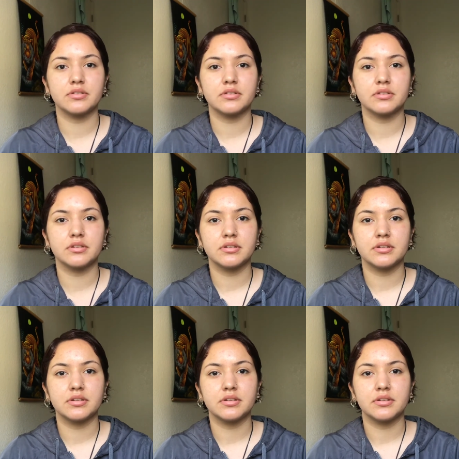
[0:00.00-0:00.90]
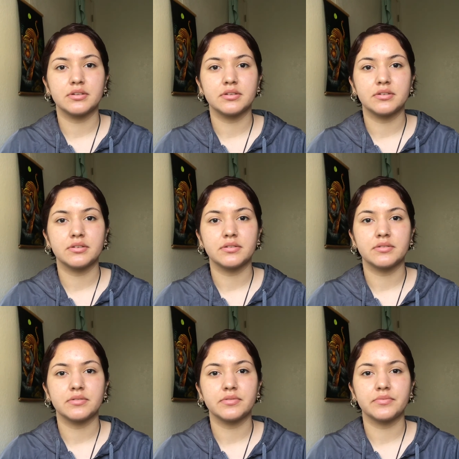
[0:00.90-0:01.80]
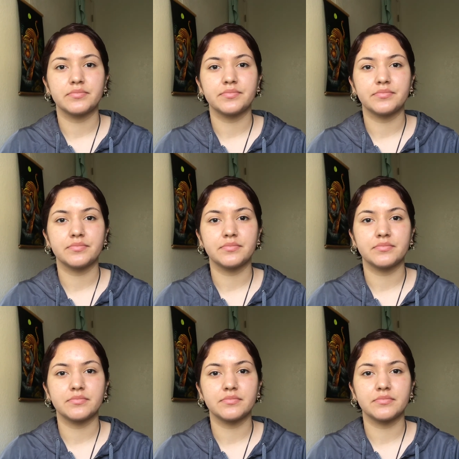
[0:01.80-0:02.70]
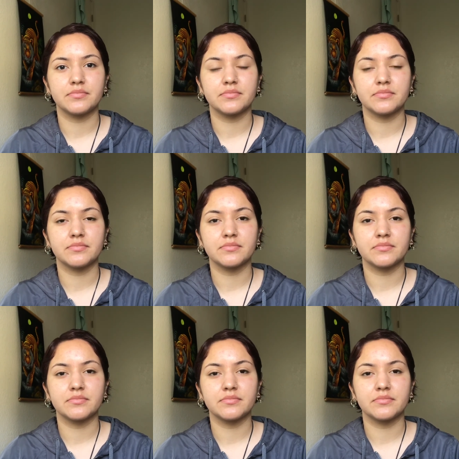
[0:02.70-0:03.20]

Nothing is said.